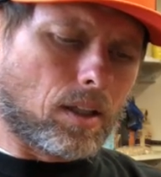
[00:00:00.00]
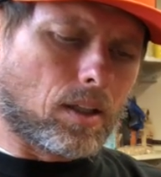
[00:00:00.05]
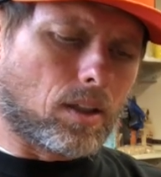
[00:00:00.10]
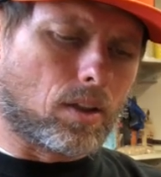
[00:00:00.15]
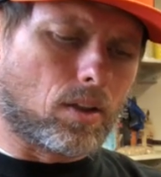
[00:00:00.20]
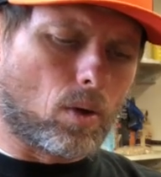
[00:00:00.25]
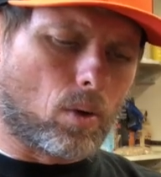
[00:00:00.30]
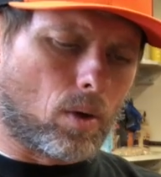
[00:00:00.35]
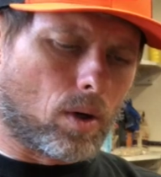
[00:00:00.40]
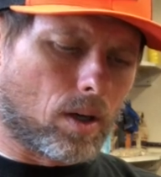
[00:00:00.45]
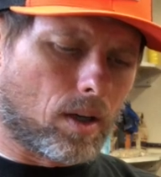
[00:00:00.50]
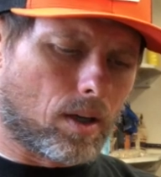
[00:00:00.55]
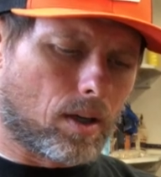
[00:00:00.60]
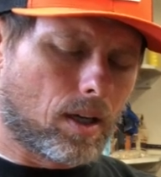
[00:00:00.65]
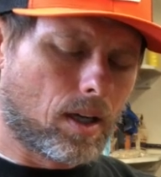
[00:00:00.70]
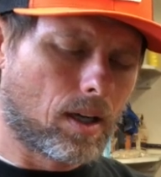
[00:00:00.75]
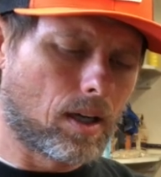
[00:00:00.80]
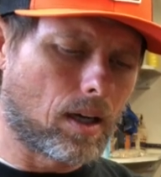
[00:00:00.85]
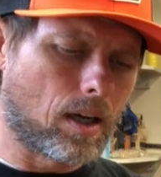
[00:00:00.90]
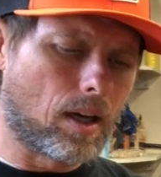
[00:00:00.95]

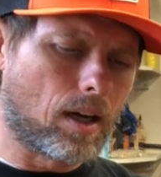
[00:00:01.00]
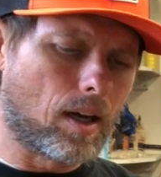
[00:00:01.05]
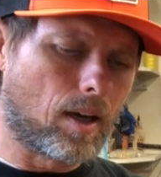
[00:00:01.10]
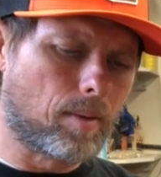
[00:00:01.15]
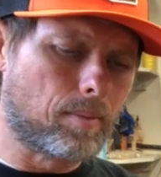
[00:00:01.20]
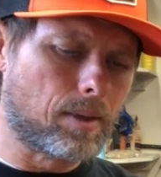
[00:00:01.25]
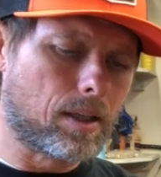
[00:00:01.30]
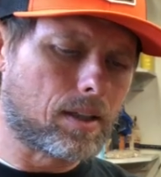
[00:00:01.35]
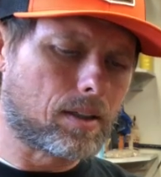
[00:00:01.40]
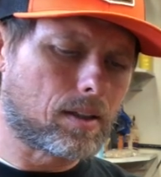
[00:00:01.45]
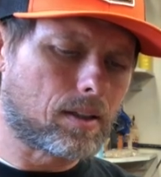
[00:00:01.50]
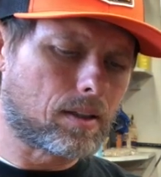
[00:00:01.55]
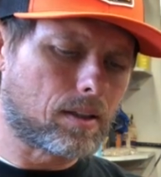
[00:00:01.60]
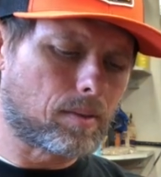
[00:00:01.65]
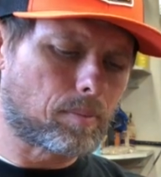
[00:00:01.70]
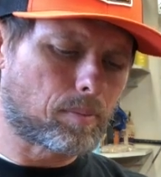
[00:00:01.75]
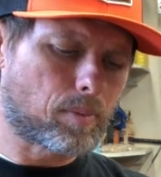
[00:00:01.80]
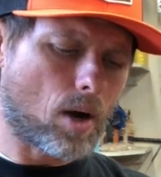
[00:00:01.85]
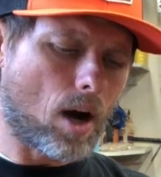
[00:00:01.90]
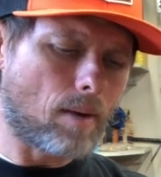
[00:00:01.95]
your um,
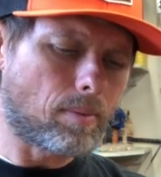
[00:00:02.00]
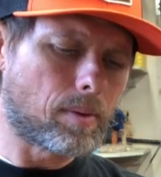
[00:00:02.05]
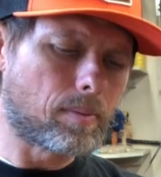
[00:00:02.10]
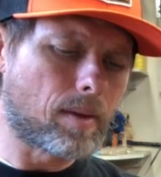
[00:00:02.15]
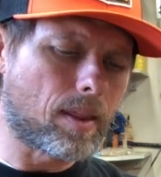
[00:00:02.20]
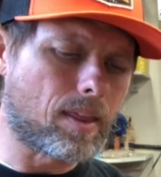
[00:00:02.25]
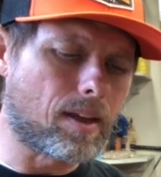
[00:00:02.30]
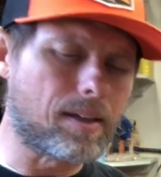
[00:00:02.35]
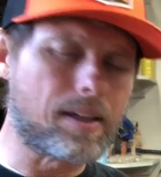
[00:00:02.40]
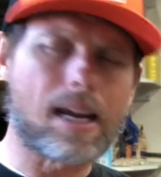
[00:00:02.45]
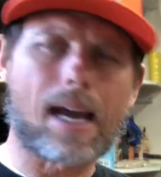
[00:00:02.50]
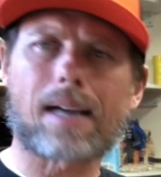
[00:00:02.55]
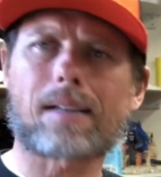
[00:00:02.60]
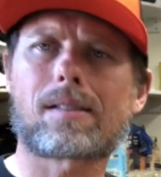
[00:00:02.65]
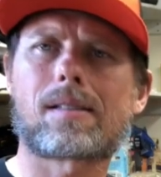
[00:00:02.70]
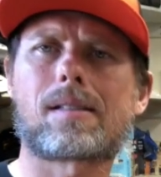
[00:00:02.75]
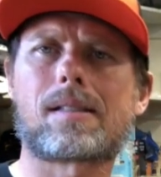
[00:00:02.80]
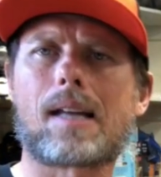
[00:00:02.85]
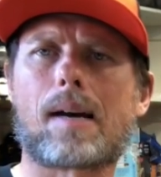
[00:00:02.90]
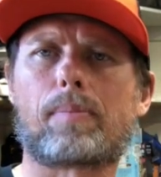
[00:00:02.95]
probably the
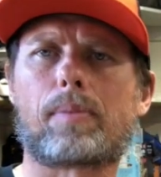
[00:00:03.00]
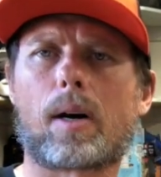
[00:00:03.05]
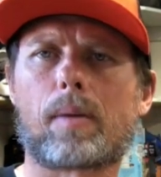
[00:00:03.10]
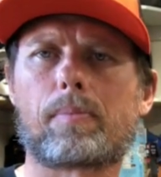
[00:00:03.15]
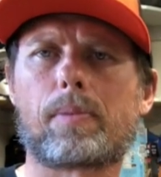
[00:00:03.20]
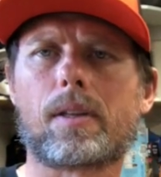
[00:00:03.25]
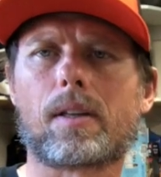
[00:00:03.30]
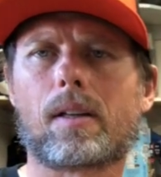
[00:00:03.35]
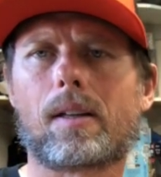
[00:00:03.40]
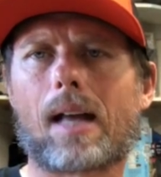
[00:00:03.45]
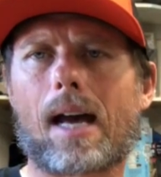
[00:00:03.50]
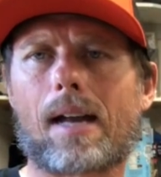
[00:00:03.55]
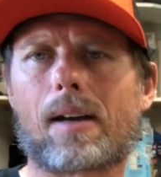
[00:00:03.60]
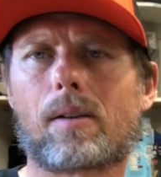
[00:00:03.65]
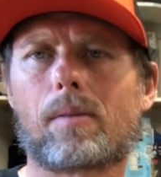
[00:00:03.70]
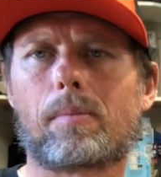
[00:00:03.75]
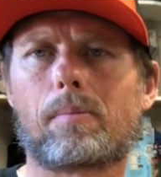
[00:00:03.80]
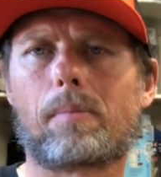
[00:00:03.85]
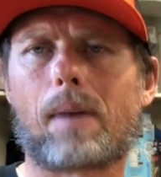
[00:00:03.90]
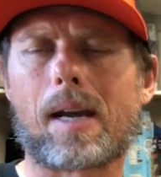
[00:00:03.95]
next step up in the
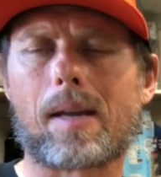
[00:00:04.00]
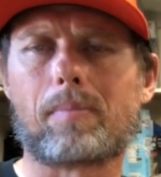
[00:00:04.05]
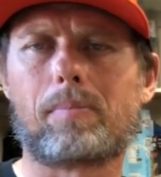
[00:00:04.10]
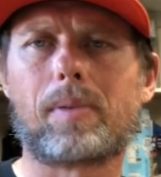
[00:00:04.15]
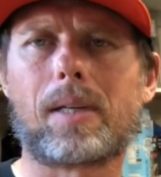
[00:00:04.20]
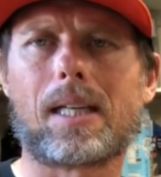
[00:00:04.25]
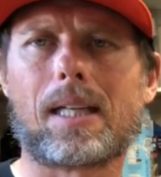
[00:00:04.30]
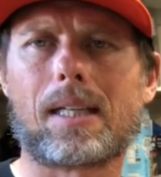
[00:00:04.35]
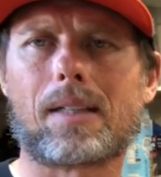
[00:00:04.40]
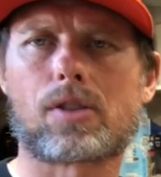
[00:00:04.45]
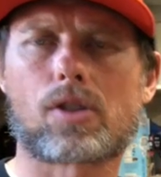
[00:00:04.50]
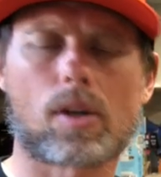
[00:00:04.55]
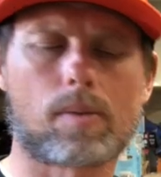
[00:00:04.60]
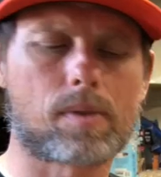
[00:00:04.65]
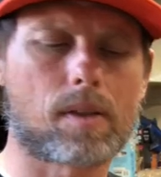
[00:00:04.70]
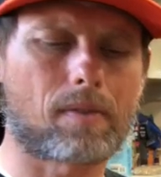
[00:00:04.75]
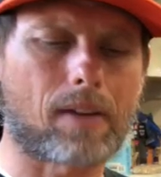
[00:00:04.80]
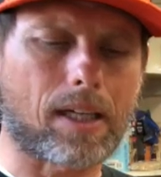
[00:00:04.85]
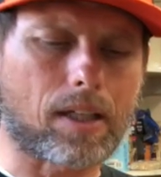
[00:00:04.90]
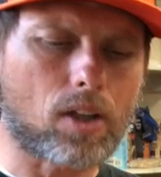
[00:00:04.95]
ladder might be in
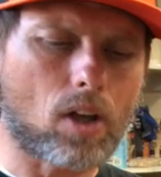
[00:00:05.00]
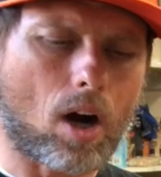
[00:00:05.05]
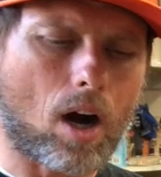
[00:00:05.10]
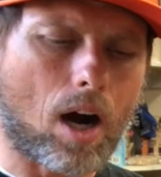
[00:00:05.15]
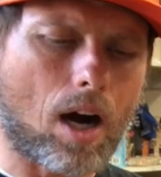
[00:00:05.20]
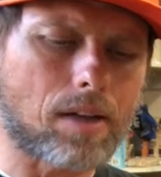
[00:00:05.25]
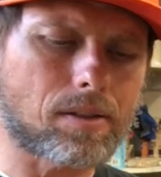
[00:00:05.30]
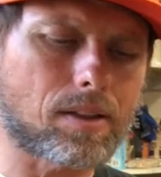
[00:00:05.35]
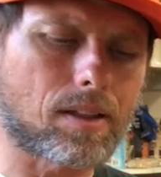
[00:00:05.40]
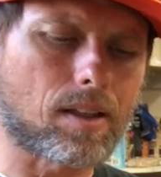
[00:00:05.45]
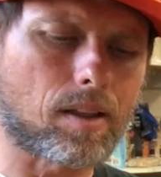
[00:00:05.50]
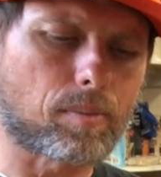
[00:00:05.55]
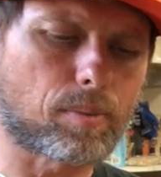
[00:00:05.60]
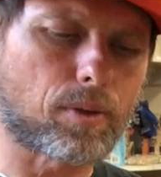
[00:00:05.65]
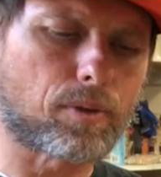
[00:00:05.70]
terms of like cost and then